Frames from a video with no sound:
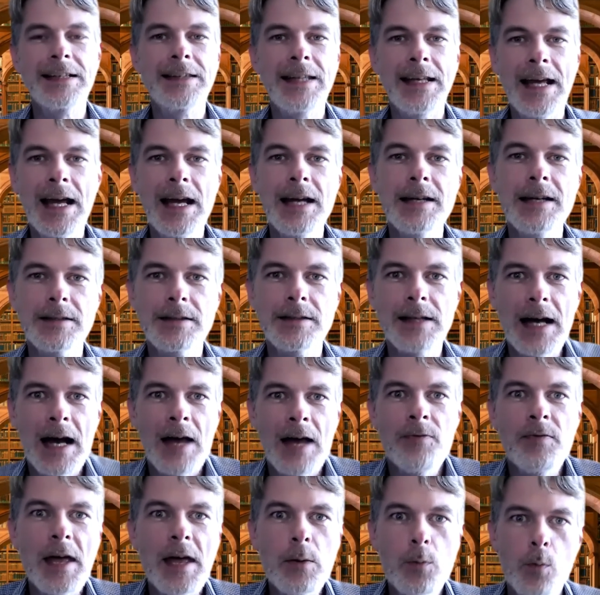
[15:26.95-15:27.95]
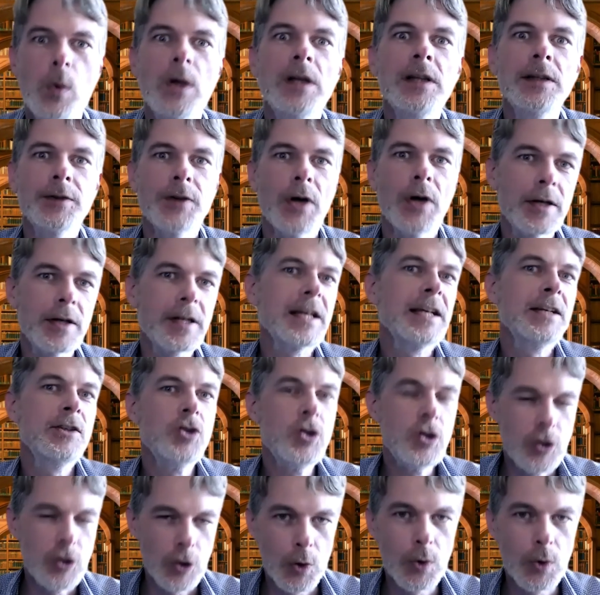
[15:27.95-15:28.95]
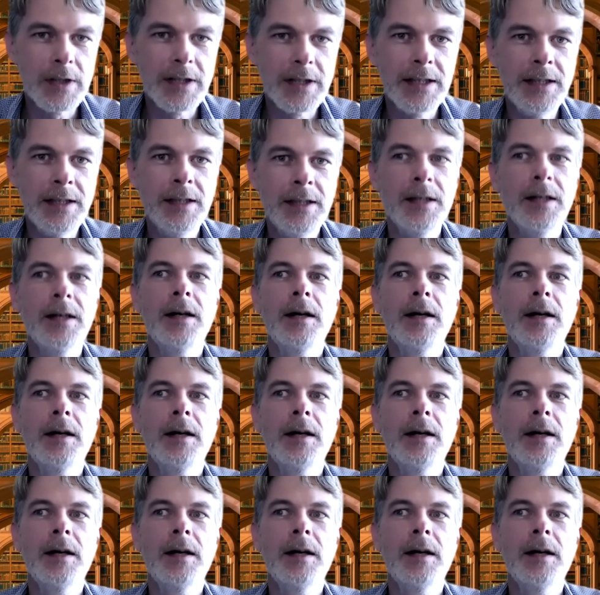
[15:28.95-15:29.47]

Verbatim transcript: at the end, and they will not enjoy